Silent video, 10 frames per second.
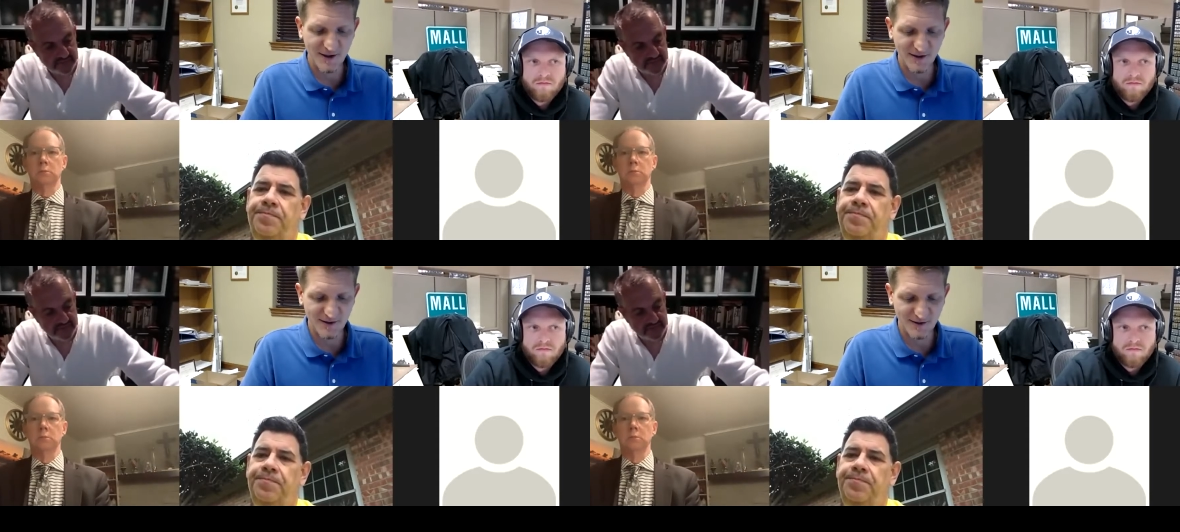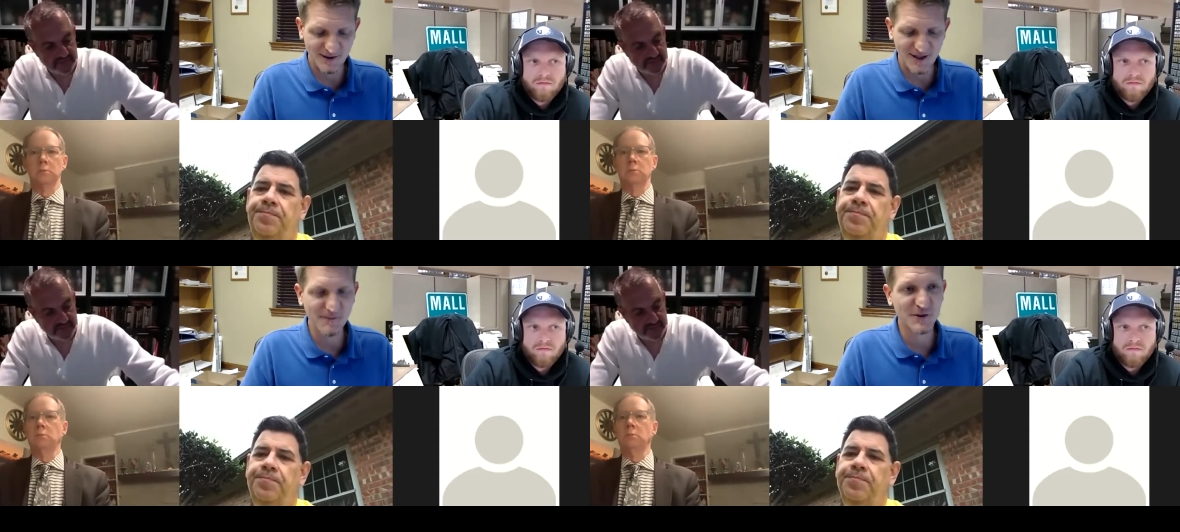Speaker 1: The,
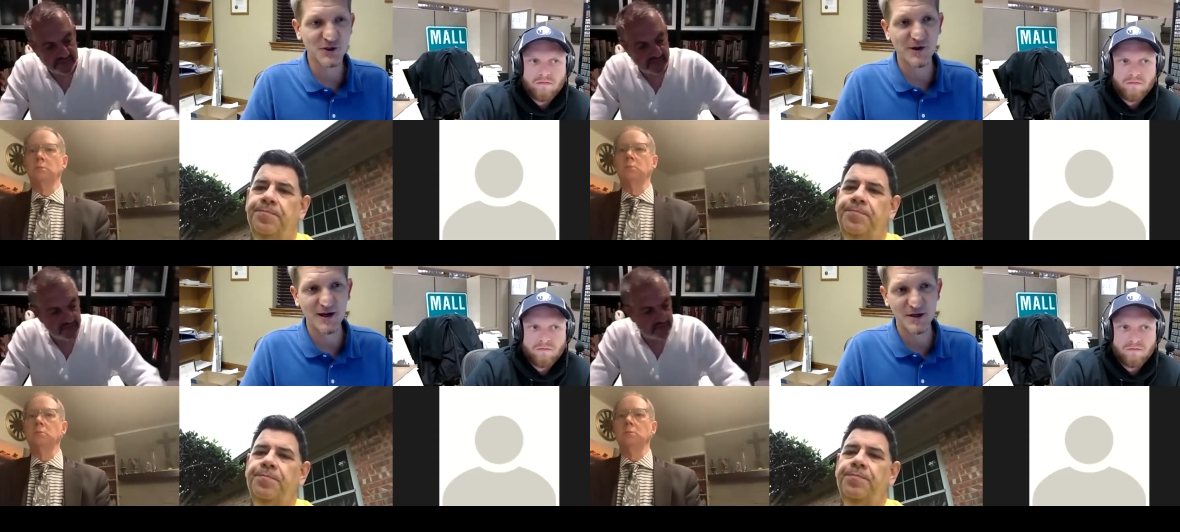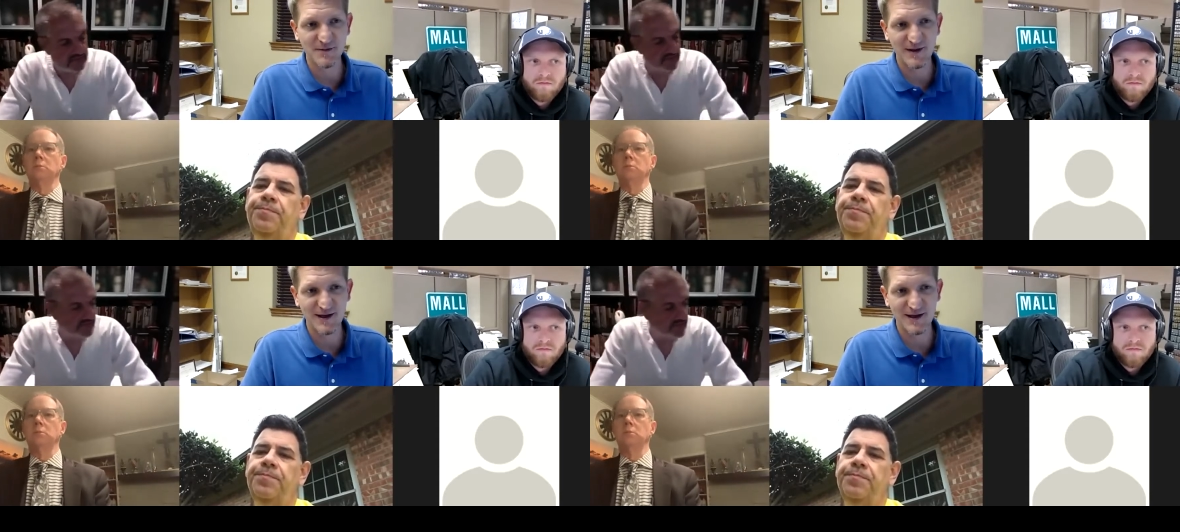the temperature has
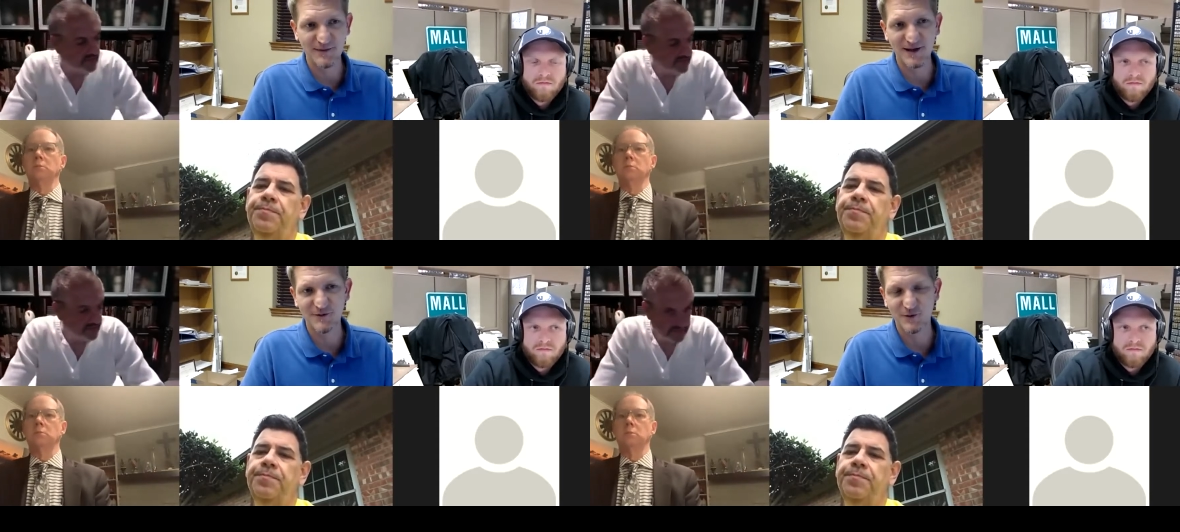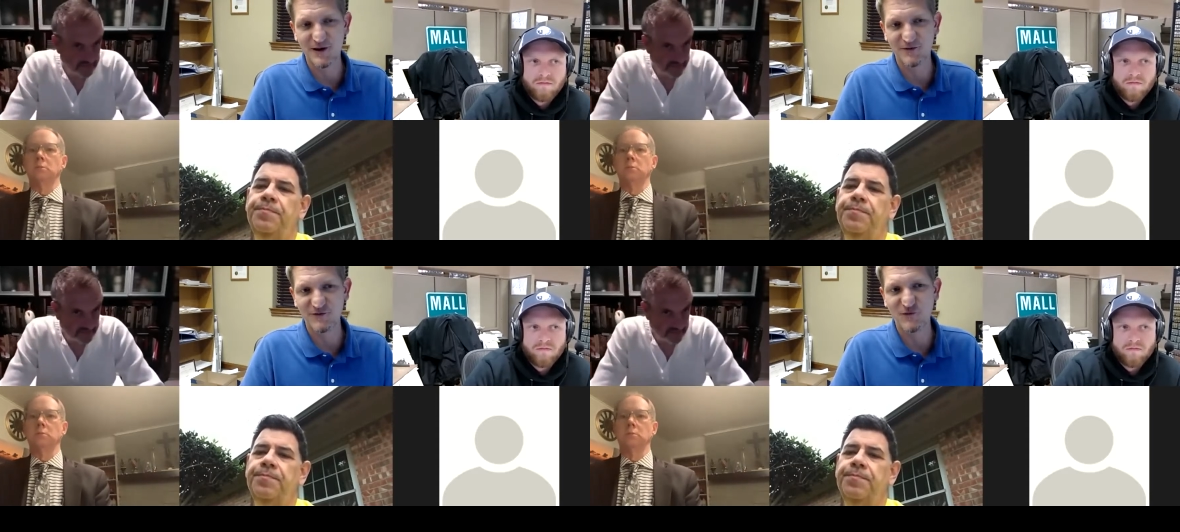to be, I believe, around